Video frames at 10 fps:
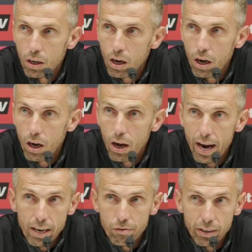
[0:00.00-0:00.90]
Uh,
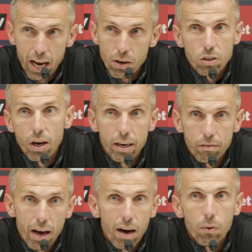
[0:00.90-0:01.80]
anything outside
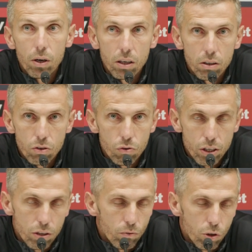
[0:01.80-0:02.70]
of our
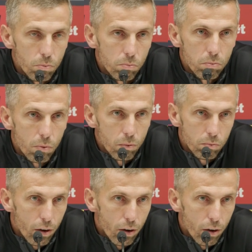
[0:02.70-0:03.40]
dressing room won't,